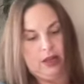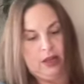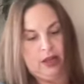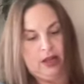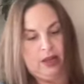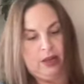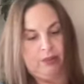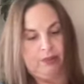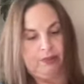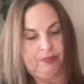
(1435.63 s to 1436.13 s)

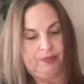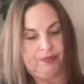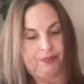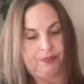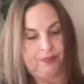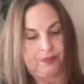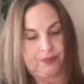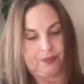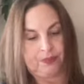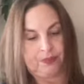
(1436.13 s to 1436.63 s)
um,
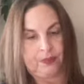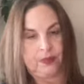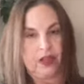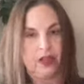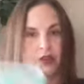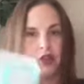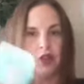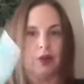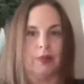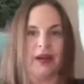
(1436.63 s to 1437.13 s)

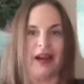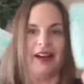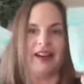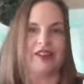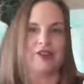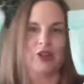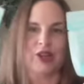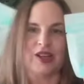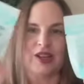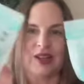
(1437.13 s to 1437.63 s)
two
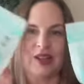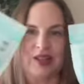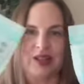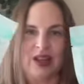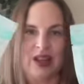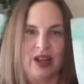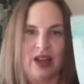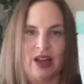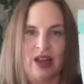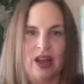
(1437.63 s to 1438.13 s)
packages
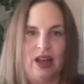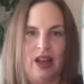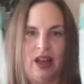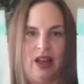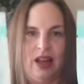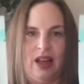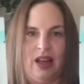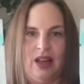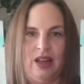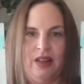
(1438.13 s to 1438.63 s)

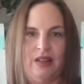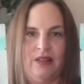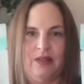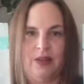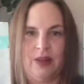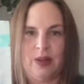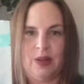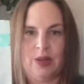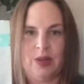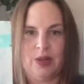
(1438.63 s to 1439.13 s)
of
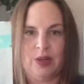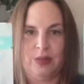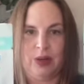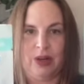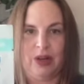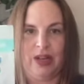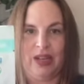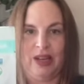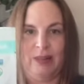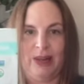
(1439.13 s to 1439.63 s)

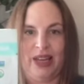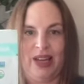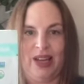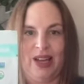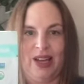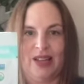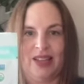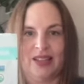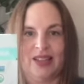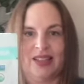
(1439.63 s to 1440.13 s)
Smarty
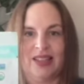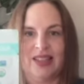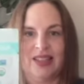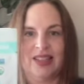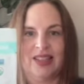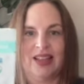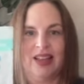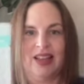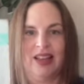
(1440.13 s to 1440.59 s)
Pants